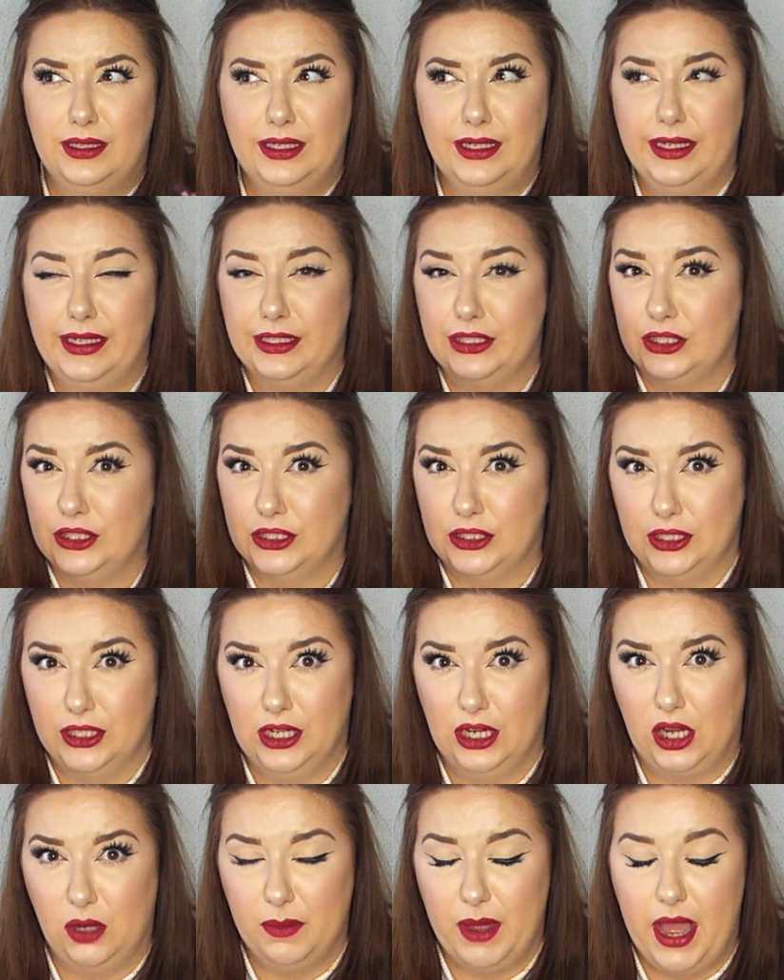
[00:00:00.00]
It's just going to
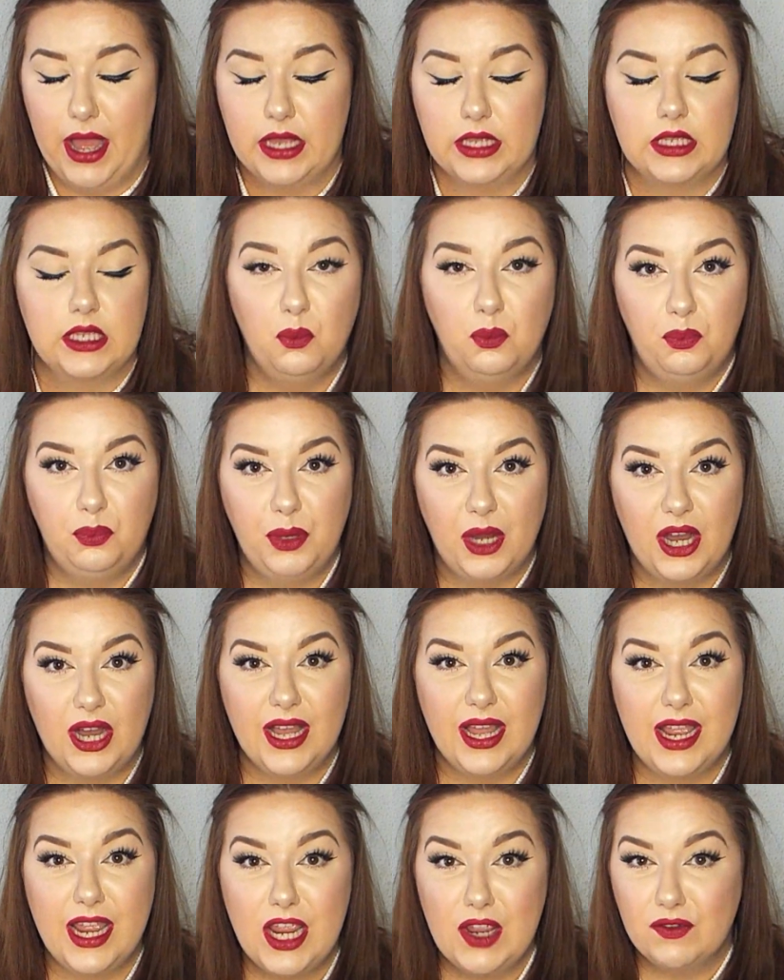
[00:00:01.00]
look a mess.
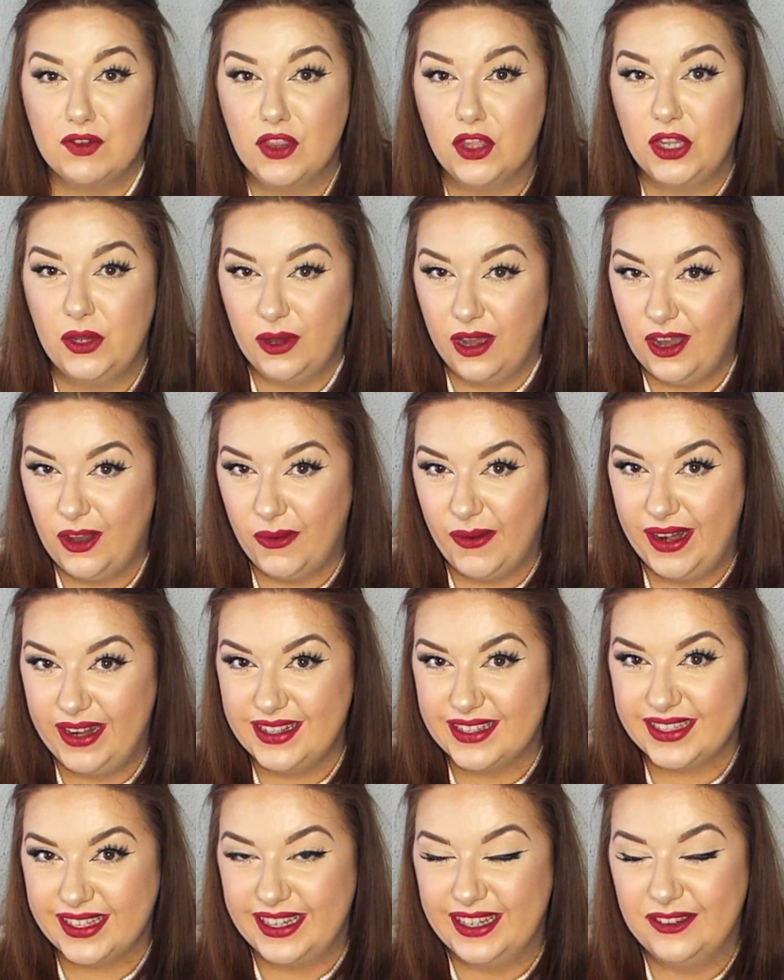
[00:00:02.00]
But even though you are oily
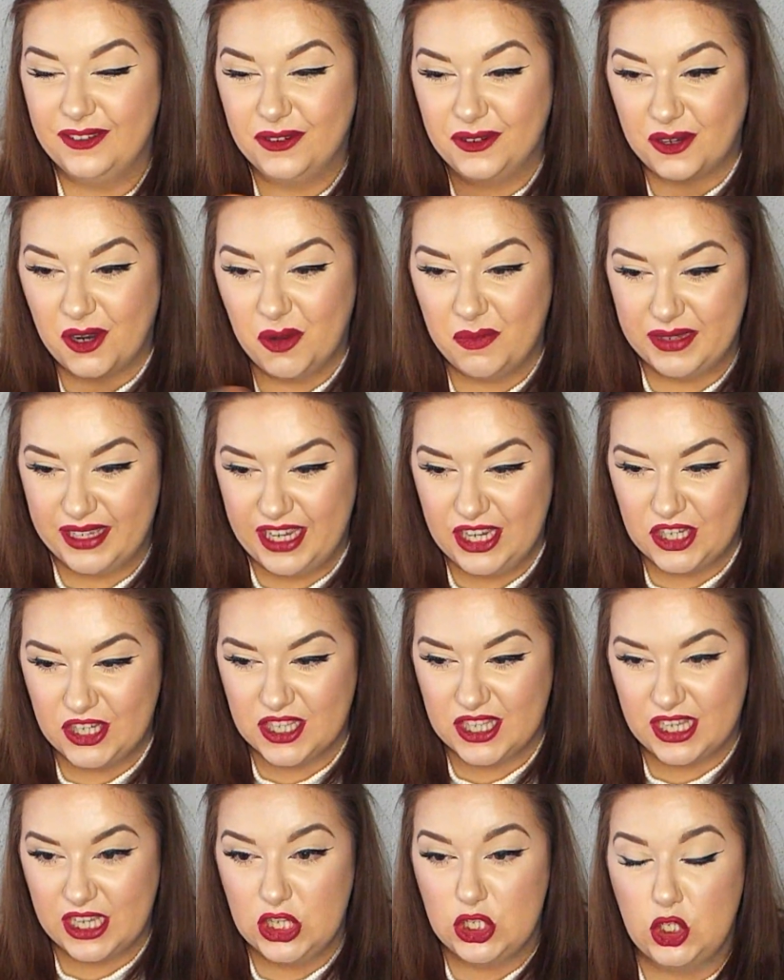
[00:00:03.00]
skin or combination
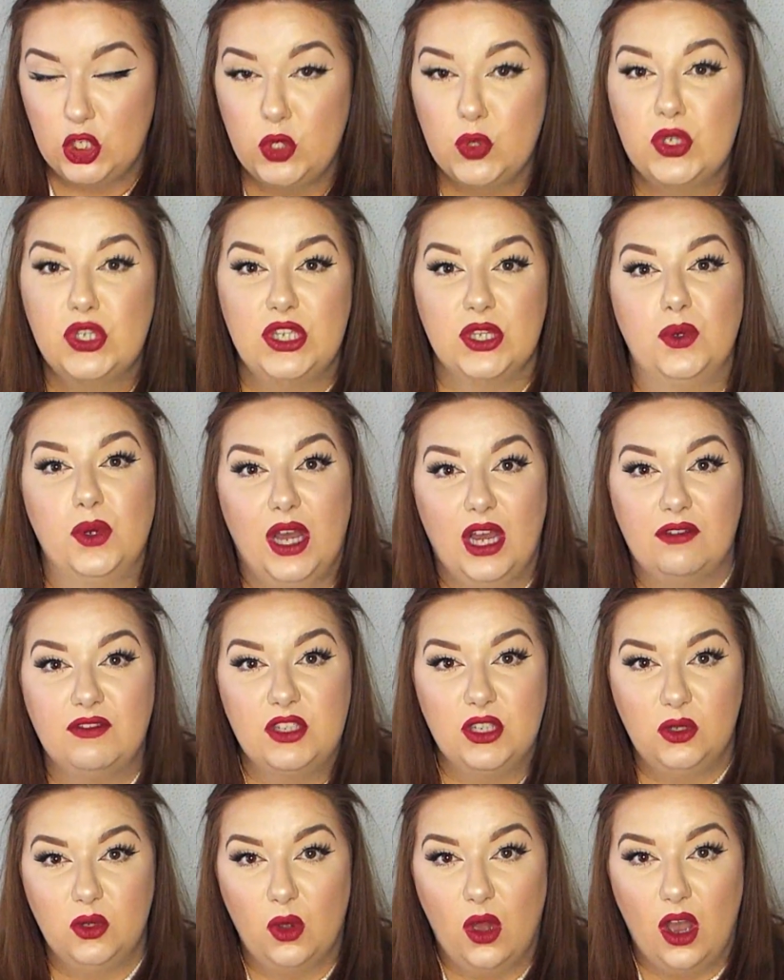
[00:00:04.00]
skin, you still have
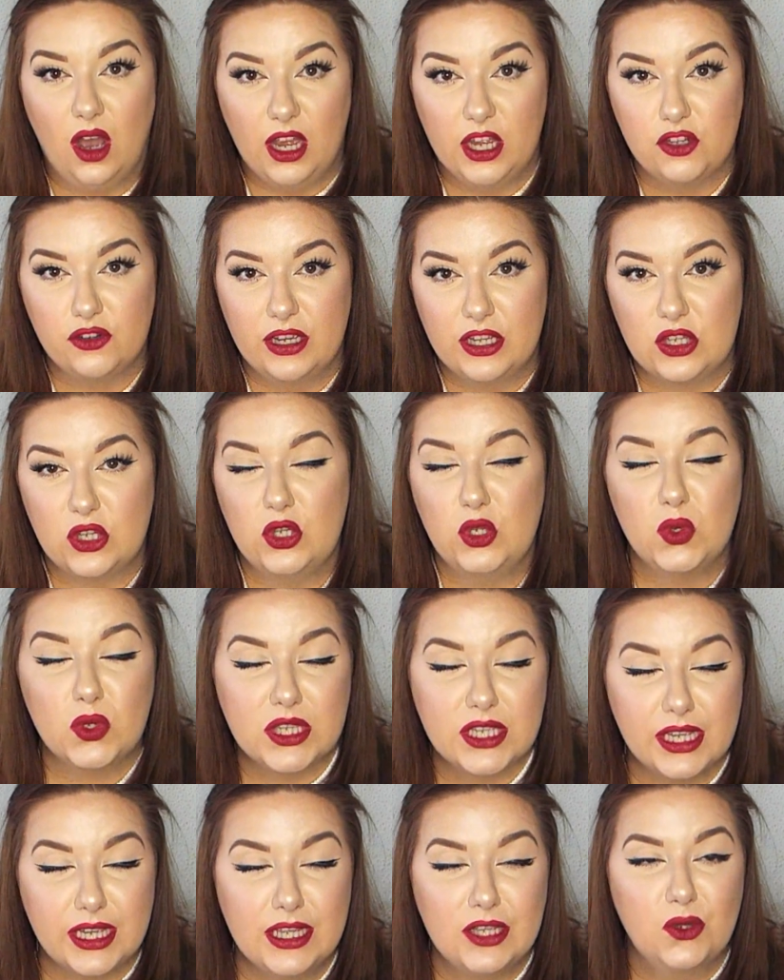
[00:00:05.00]
to hydrate your
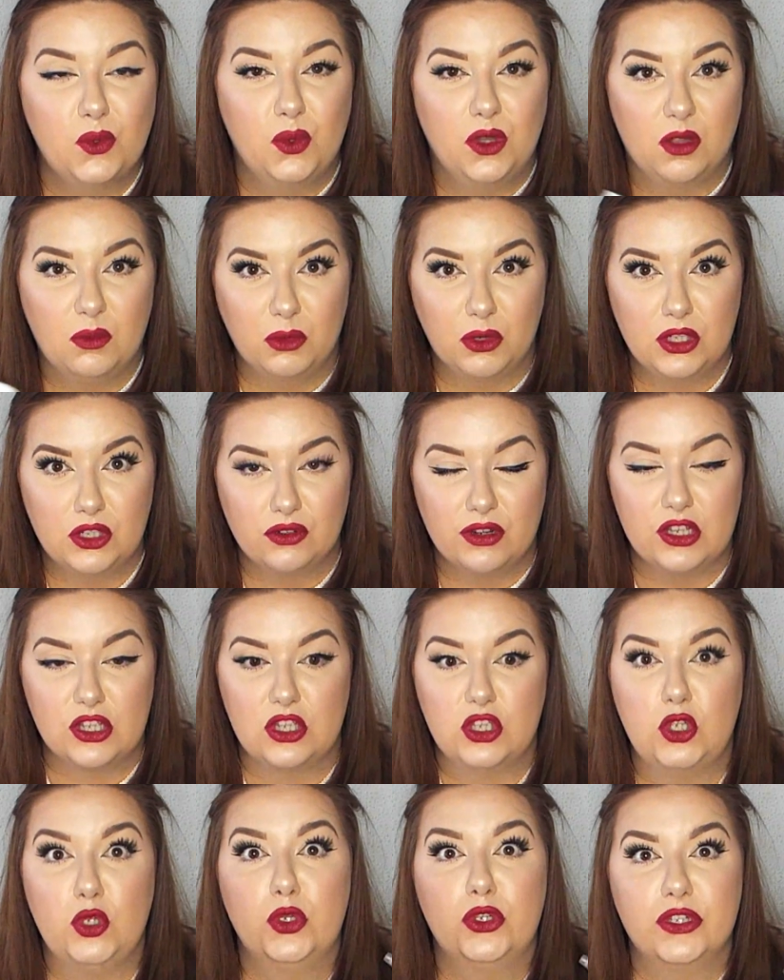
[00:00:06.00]
skin with a moisturiser.
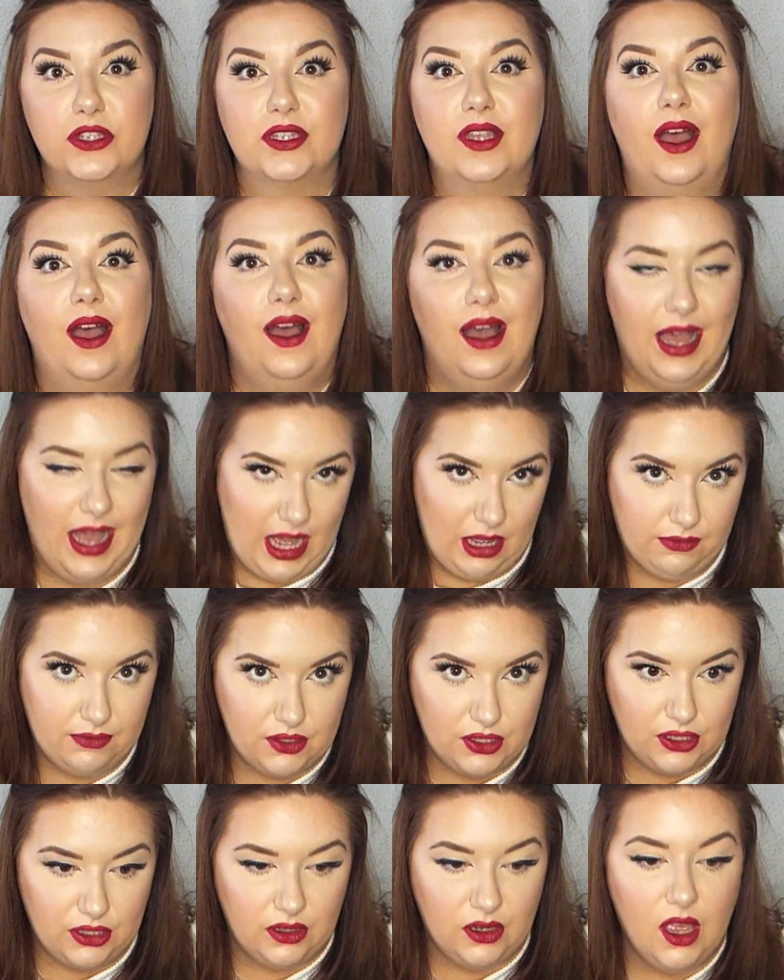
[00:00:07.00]
You just have
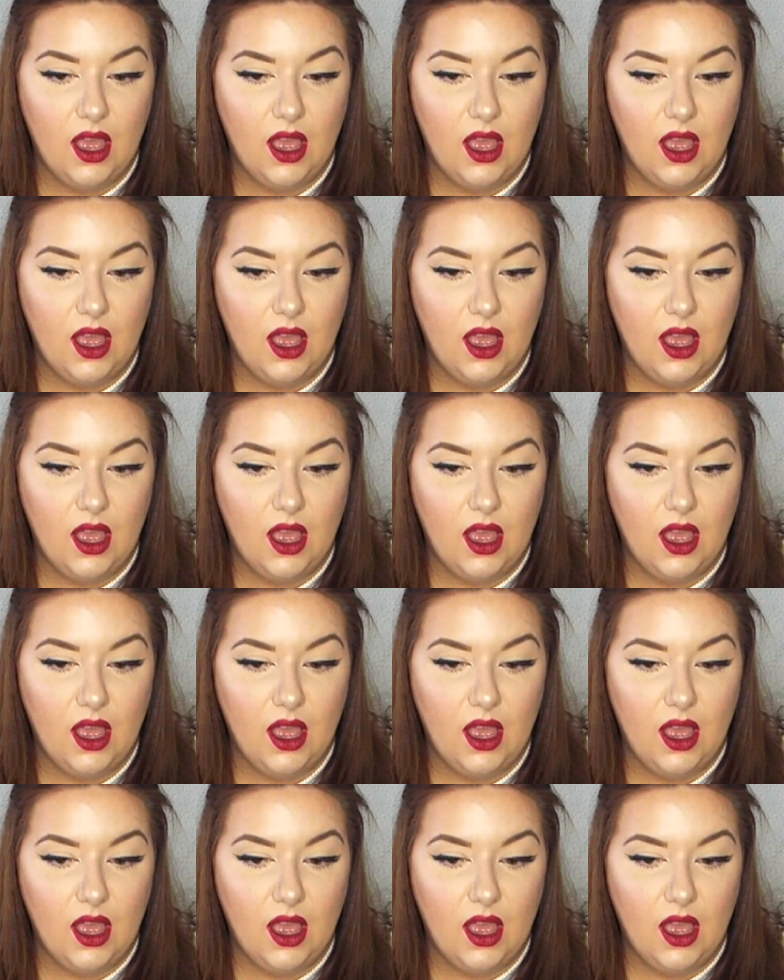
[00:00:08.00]
to.